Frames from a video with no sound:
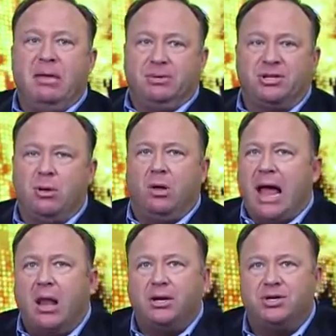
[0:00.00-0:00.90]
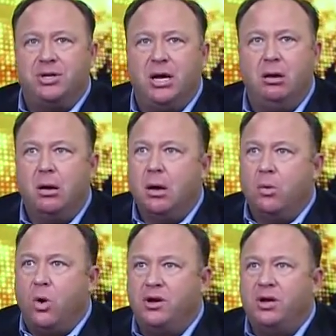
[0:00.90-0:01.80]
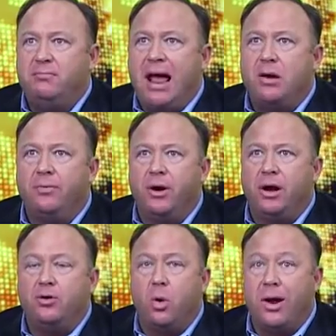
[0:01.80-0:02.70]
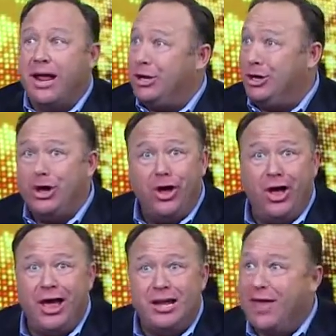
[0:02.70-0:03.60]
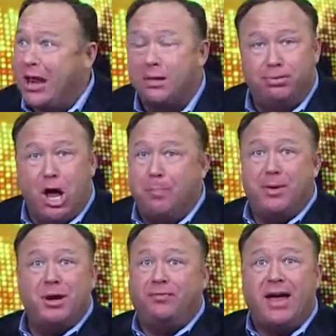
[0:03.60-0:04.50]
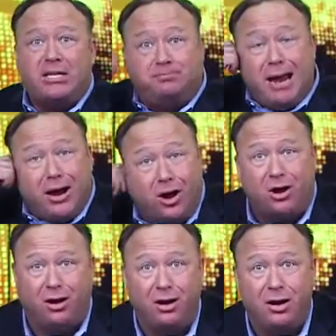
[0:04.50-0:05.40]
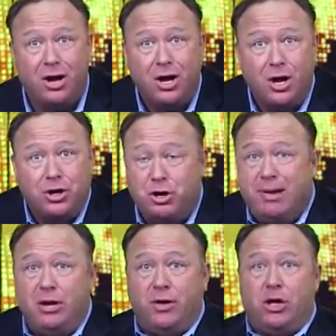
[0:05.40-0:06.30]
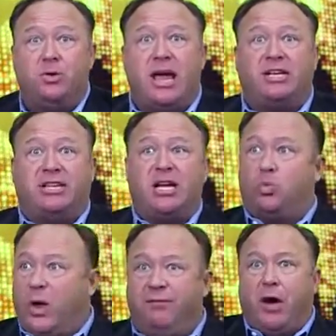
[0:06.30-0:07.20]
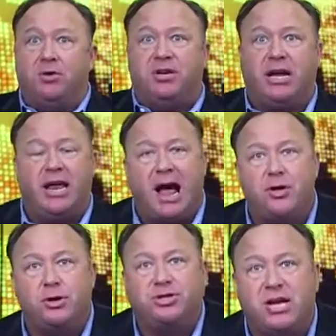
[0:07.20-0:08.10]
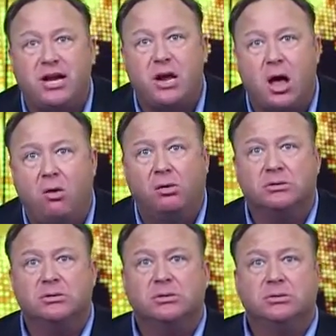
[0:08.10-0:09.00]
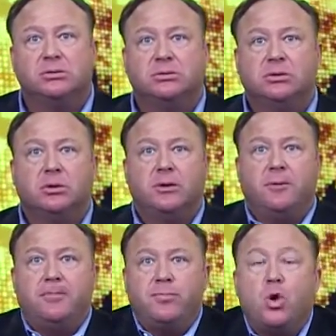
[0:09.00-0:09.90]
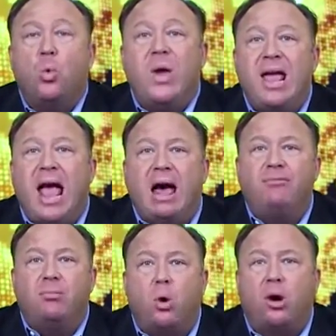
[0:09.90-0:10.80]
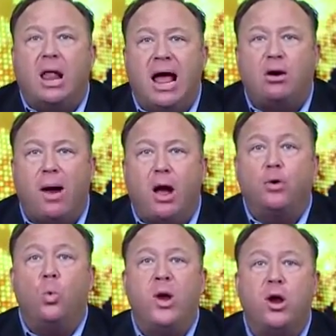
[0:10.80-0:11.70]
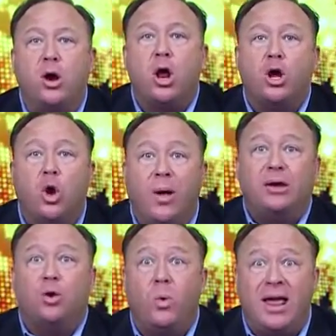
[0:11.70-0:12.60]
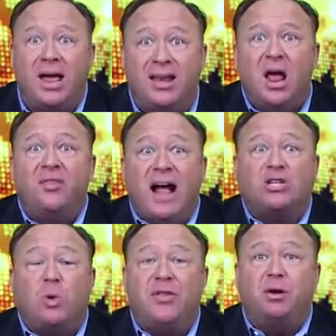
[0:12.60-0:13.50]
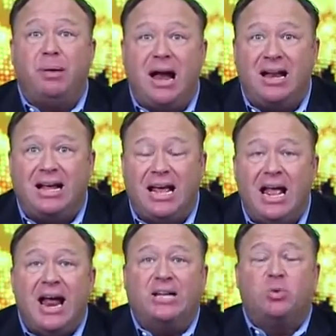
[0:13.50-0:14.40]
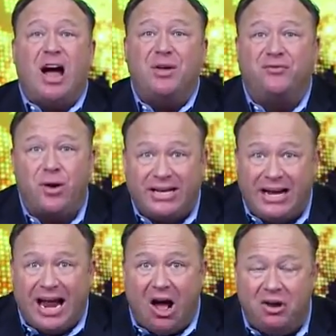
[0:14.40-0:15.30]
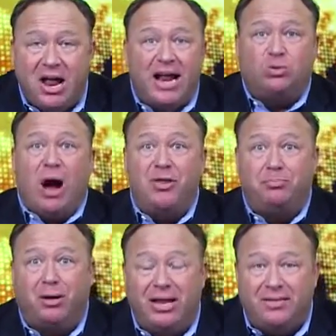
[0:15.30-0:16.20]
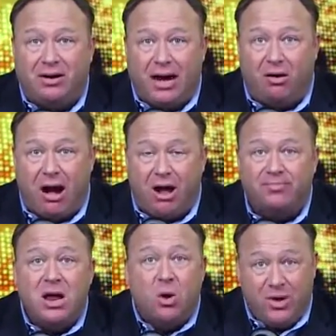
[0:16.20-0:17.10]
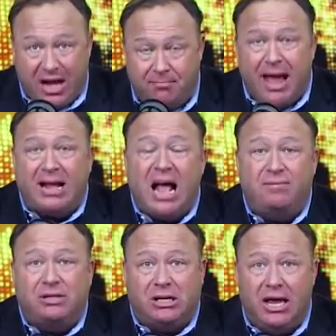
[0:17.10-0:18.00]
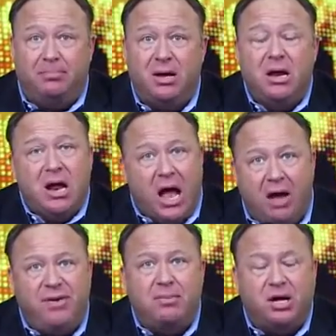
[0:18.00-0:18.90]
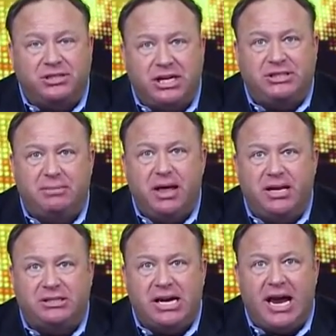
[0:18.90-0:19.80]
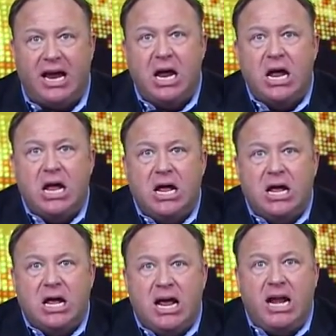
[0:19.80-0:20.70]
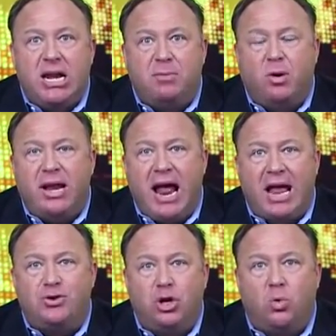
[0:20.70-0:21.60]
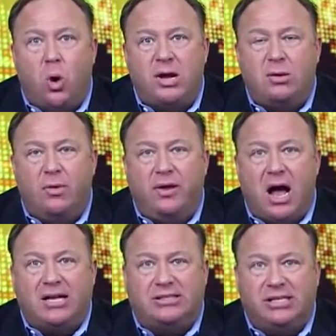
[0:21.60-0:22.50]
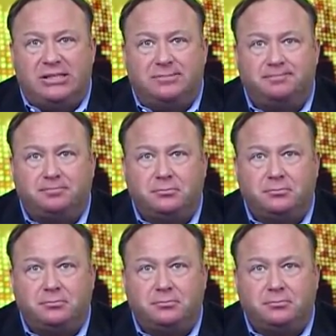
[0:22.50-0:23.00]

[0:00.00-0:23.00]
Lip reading: People say, well, Alex, see, what did it matter? They're ignoring it. Good, that'll blow up in their face bigger. You mean the UK says vote to get out and you say no? We have the moral high ground. We're going to win. That's why they're panicking. It's why they're freaking out. It's why they're pulling their hair out. When we come back, I have a clip of him on 60 Minutes saying he did what he had to working with the Nazis.